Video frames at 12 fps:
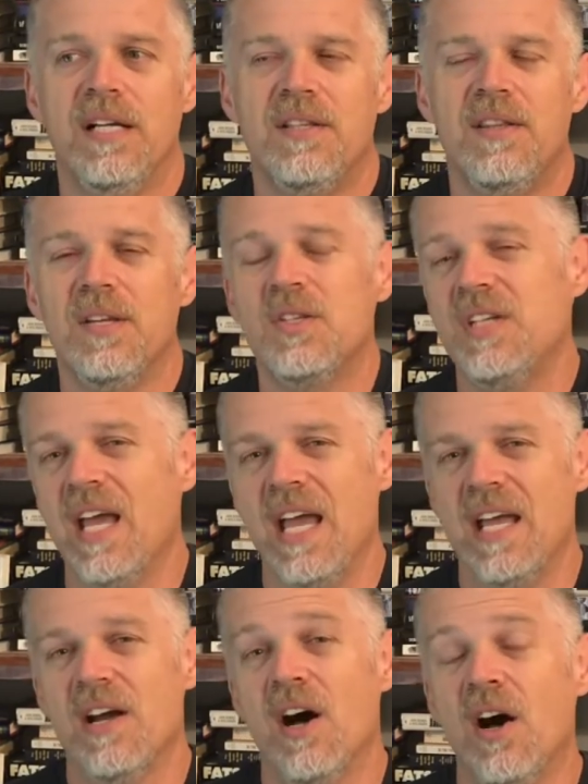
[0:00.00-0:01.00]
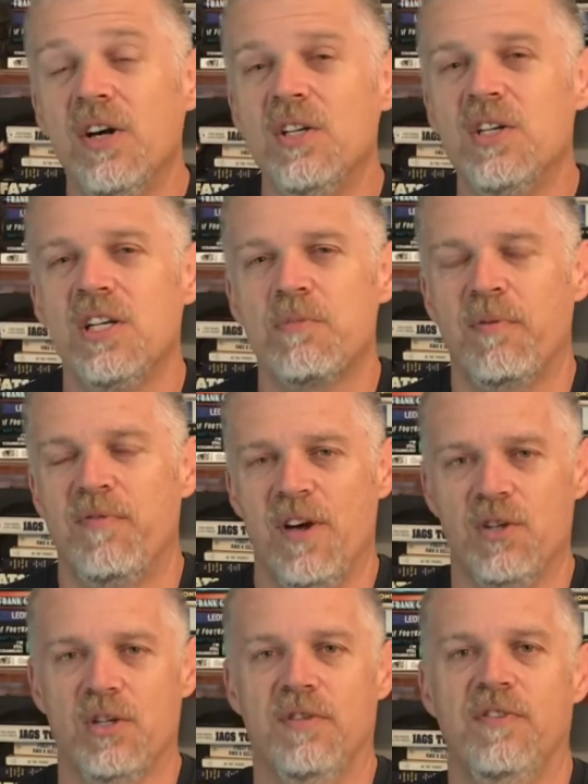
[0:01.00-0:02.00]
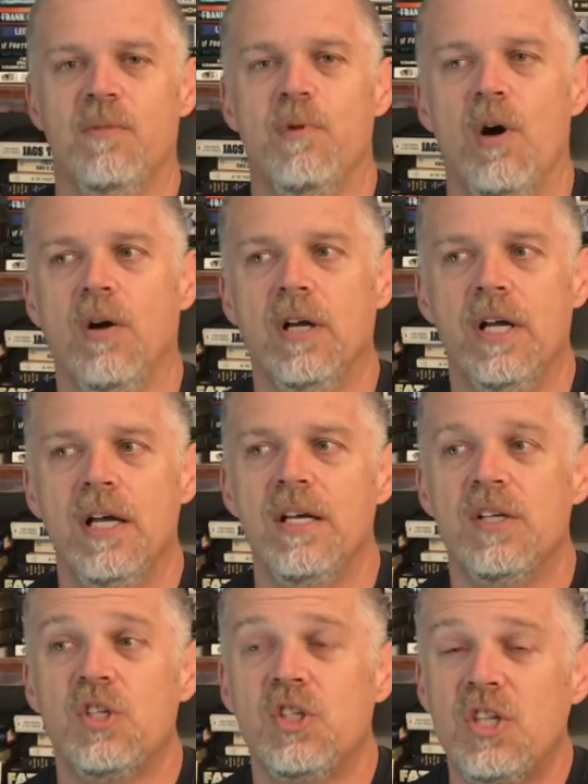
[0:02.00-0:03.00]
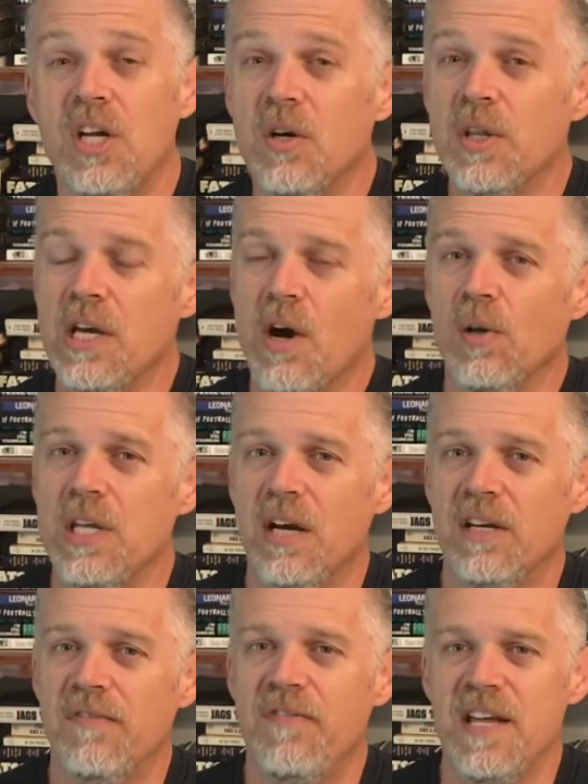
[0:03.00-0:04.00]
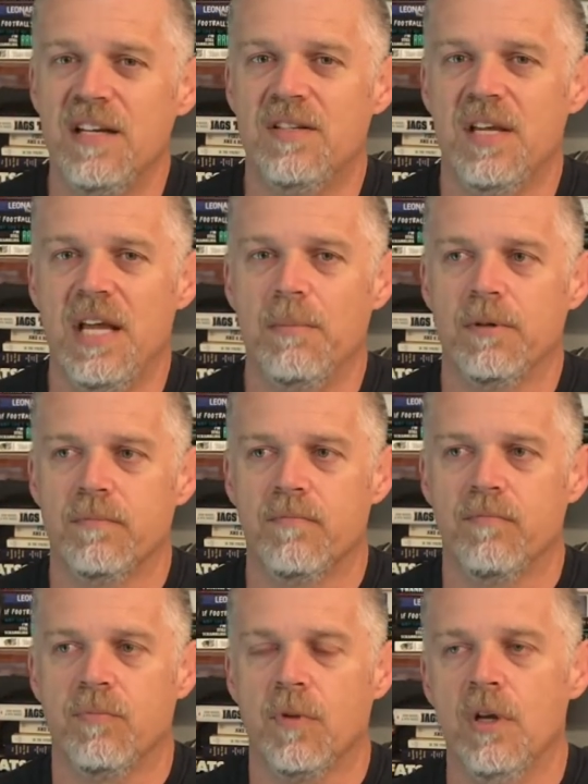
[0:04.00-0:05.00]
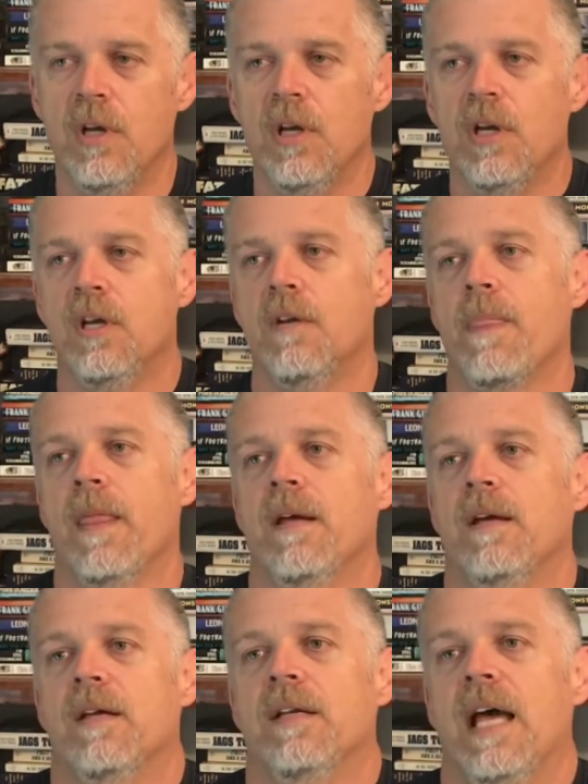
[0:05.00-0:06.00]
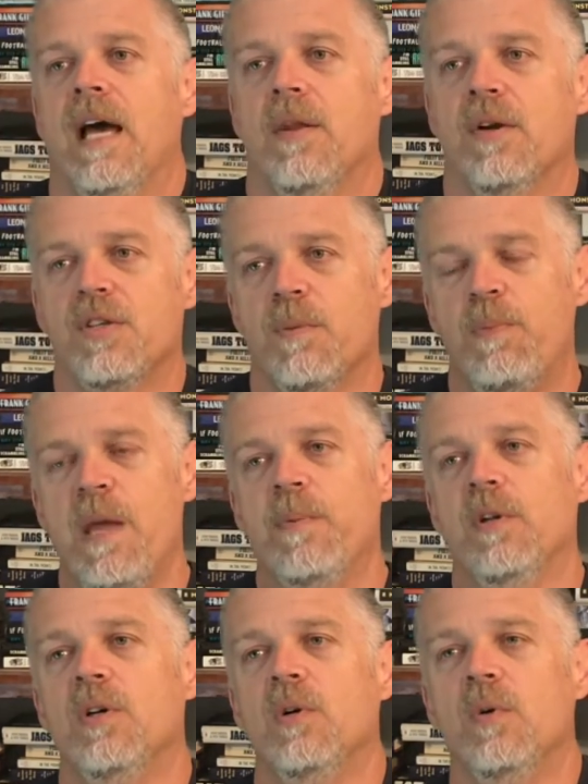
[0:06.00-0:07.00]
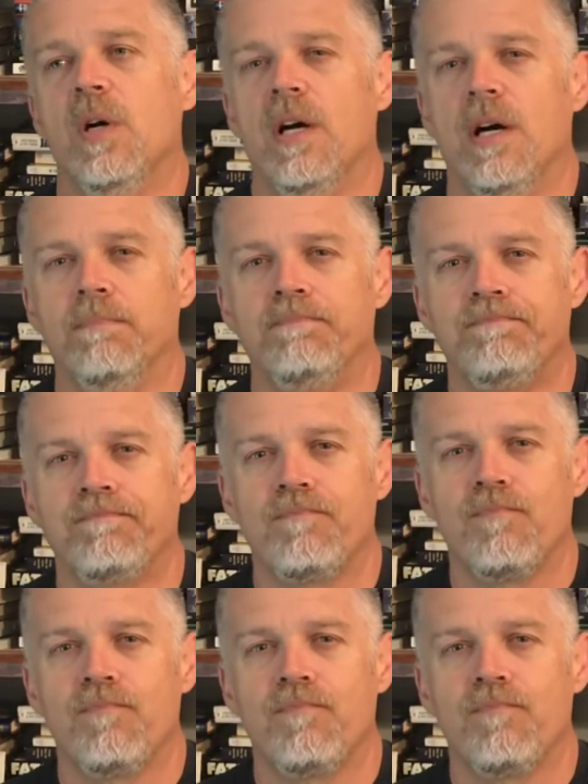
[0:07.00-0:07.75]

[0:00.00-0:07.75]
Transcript: To this day, in 100 years of professional football, still the only undefeated team. Now, there are some people who um,